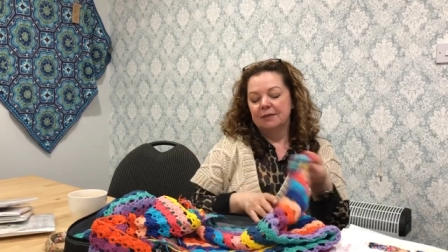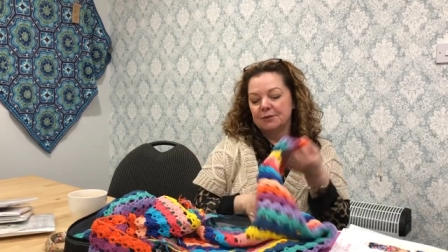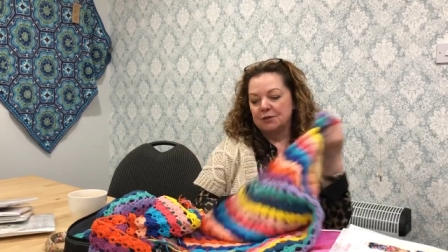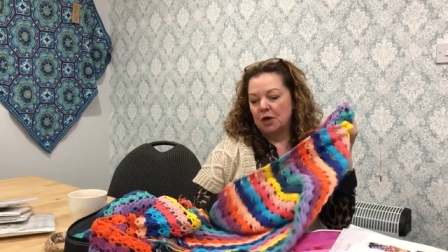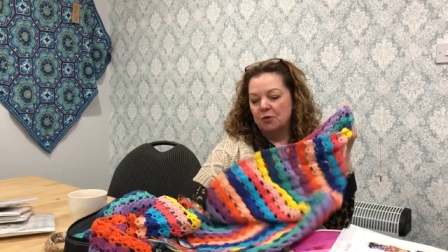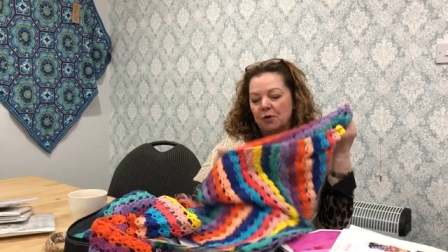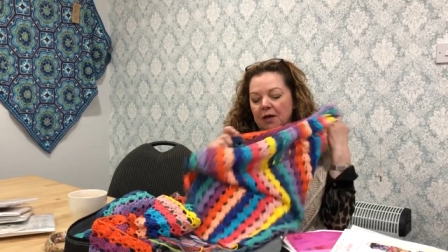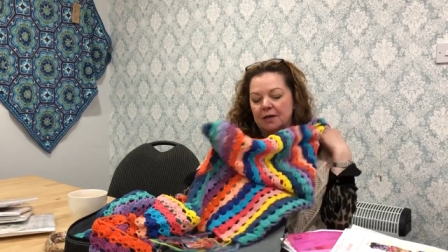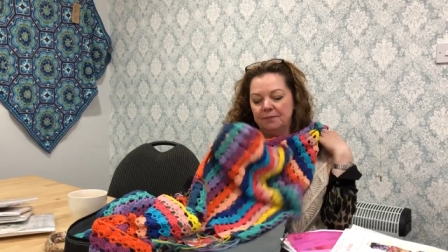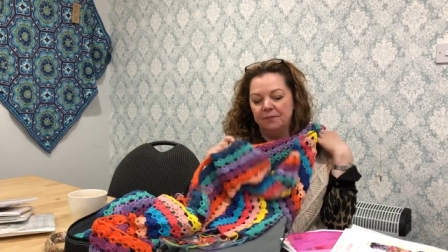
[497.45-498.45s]
So
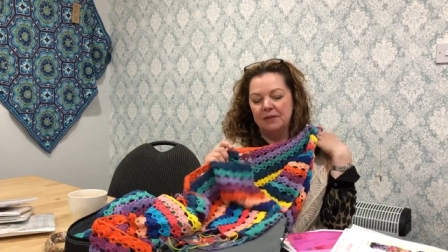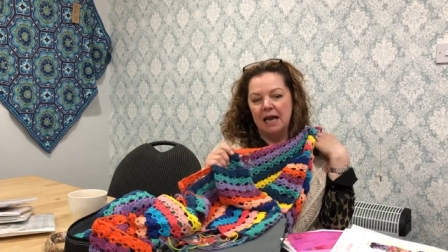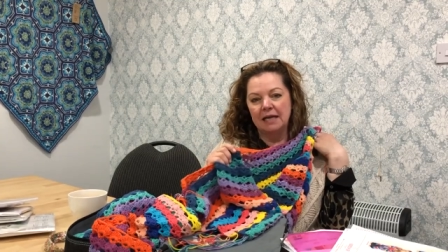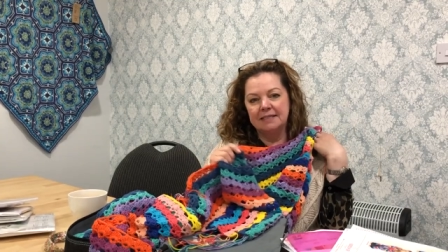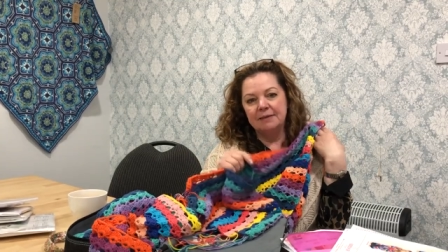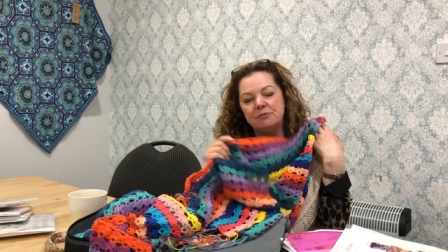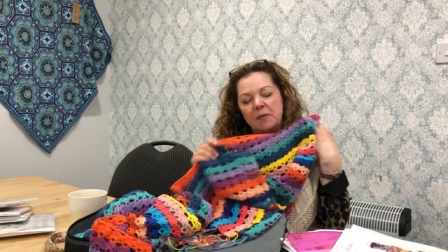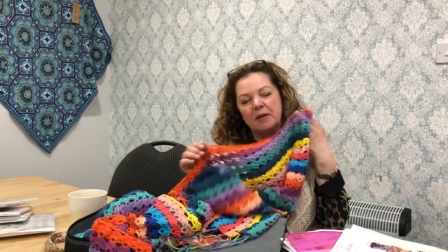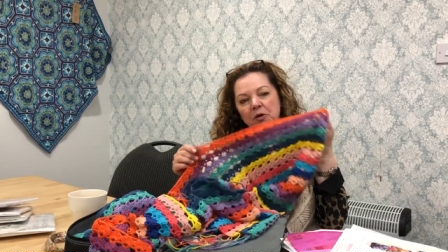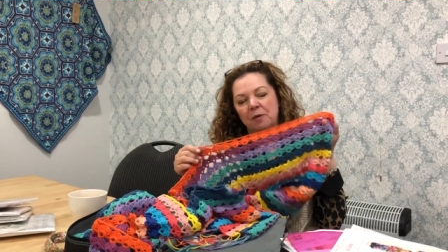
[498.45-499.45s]
um, I seem to
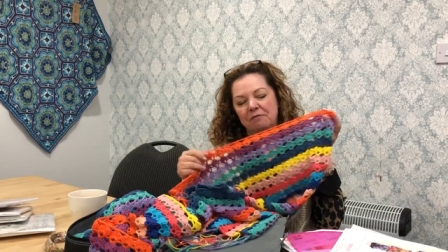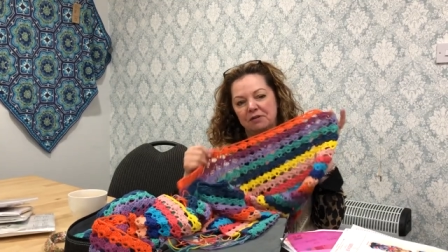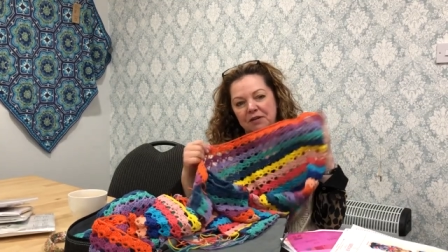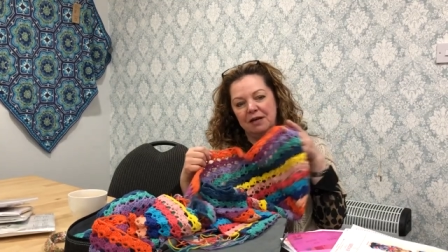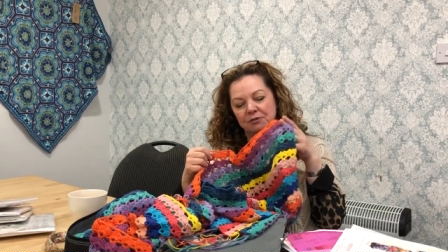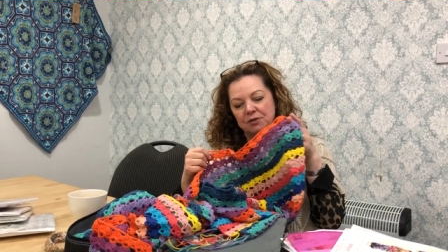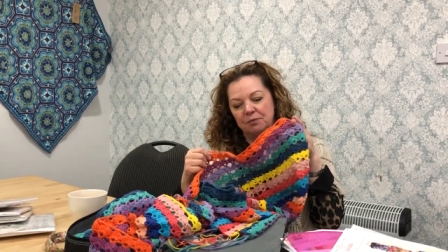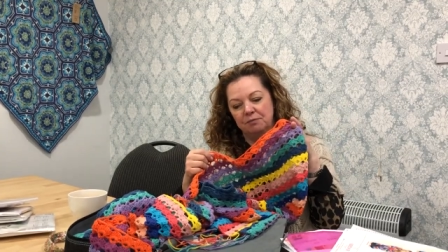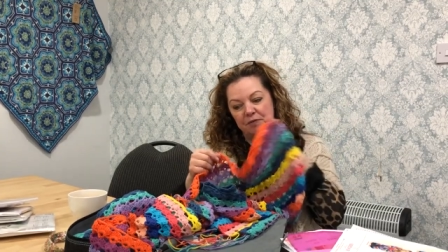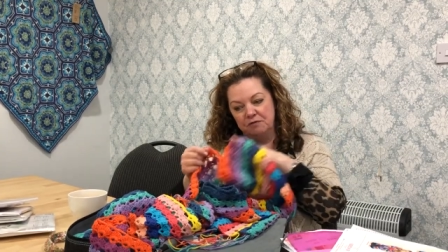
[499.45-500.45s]
be picking up everything else
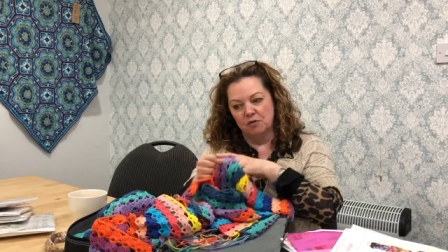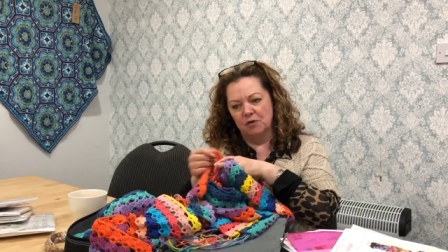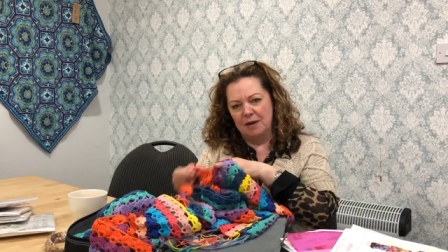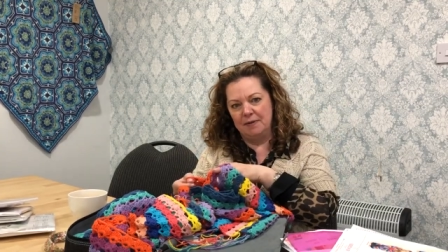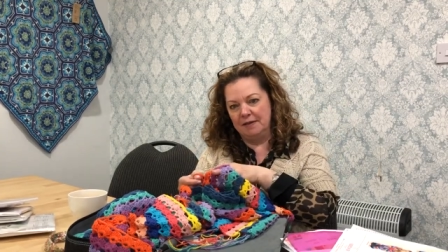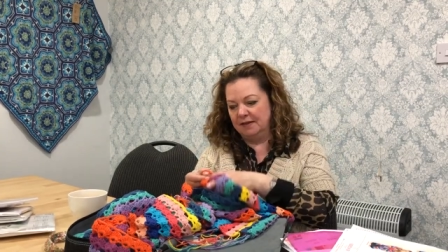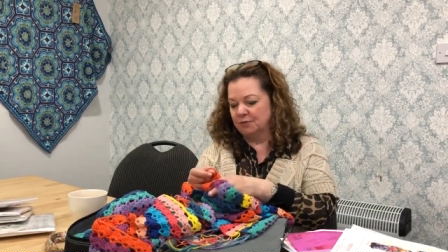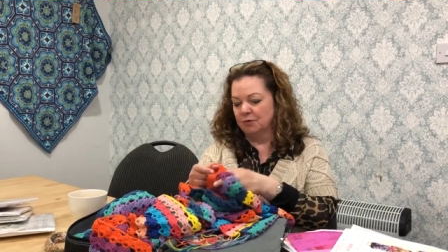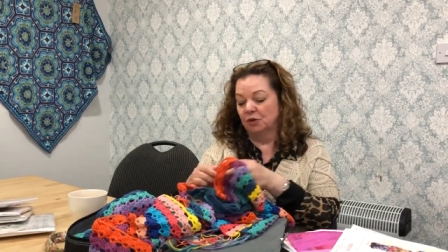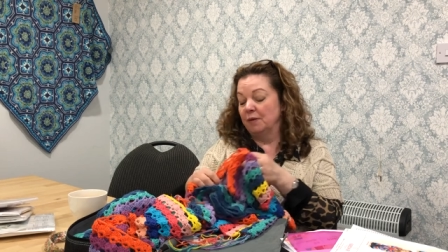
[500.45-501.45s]
before I pick
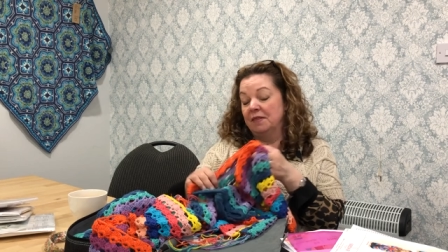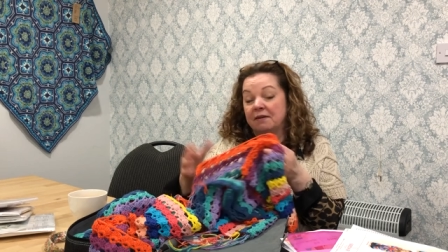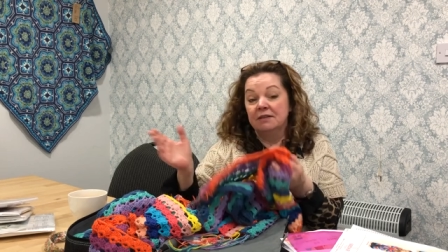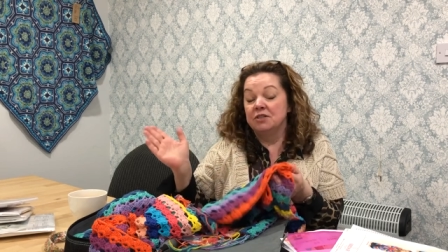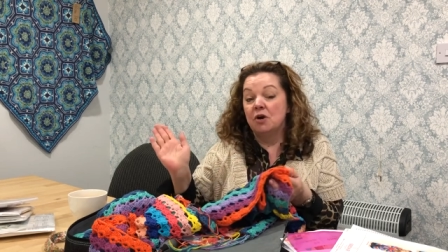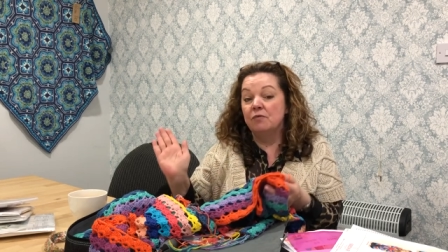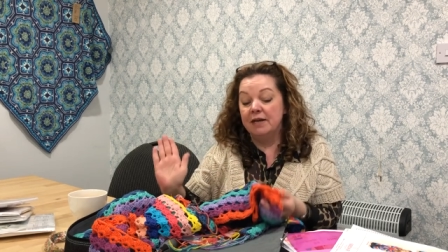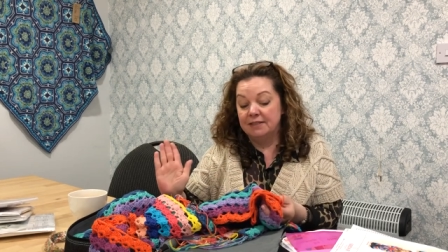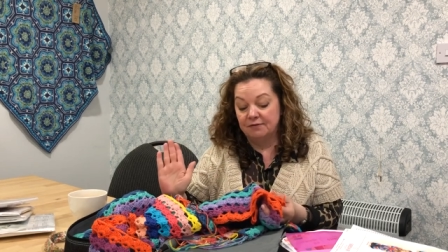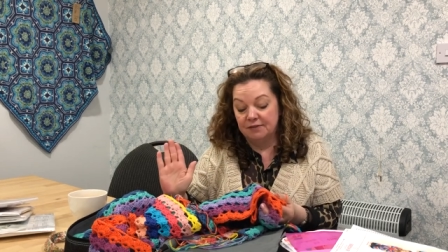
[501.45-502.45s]
this one up, and there is no
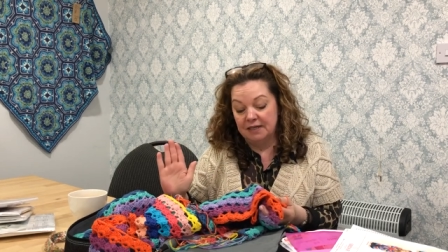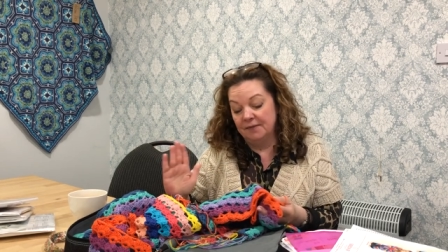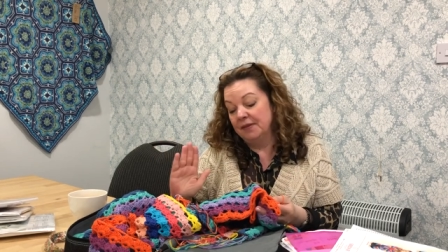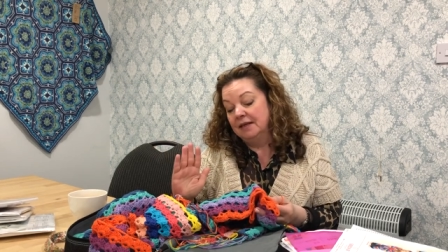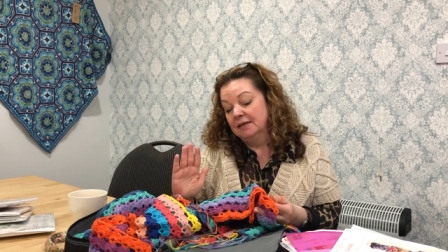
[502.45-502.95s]
reason for that.